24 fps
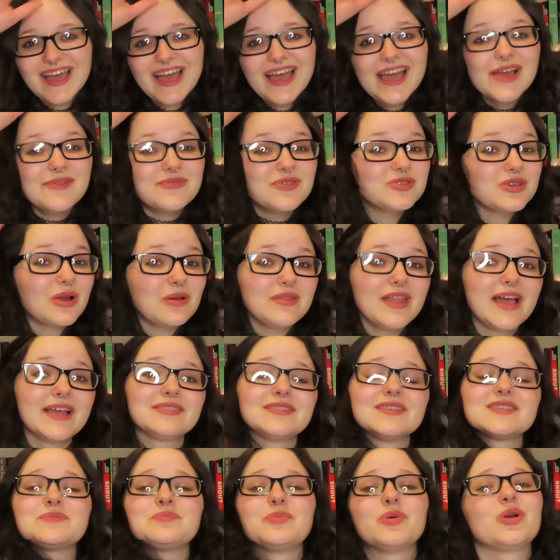If you don't like
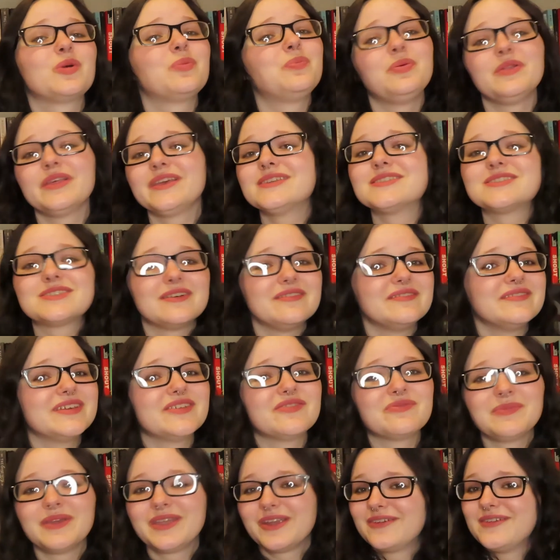this book, please don't
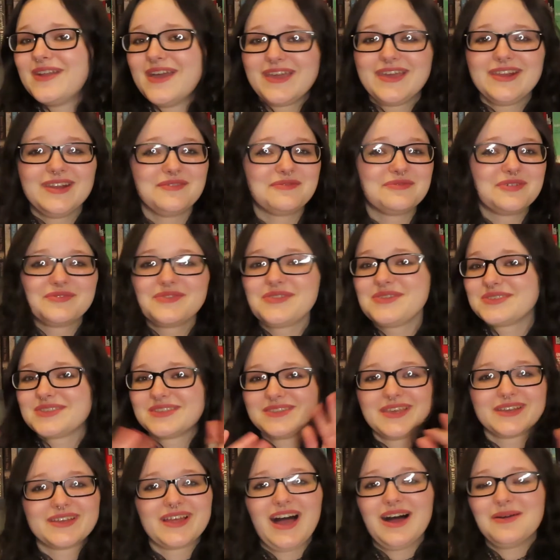leave me your negative reviews
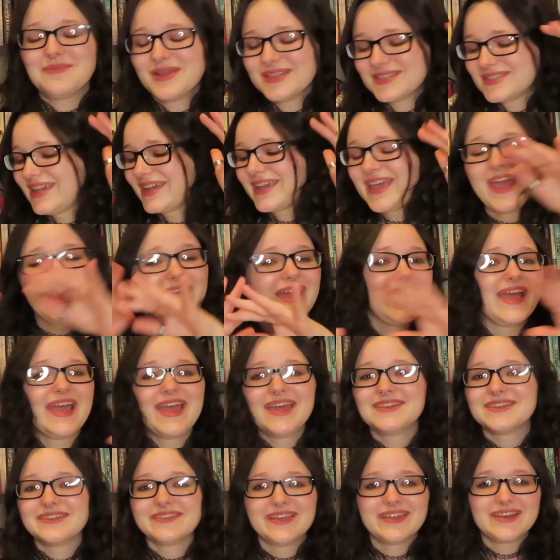in the comments. I can't
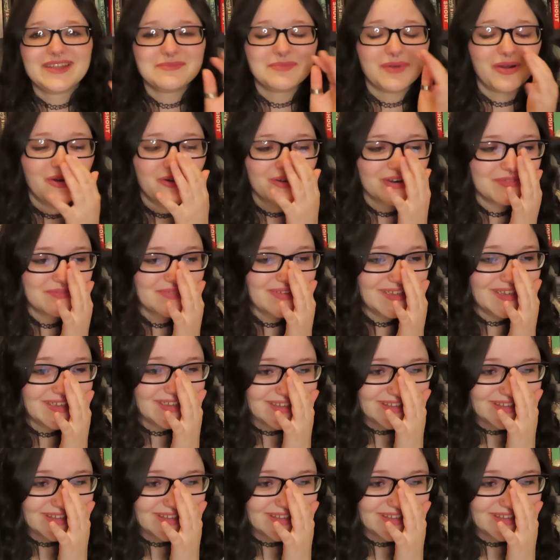handle any more of it.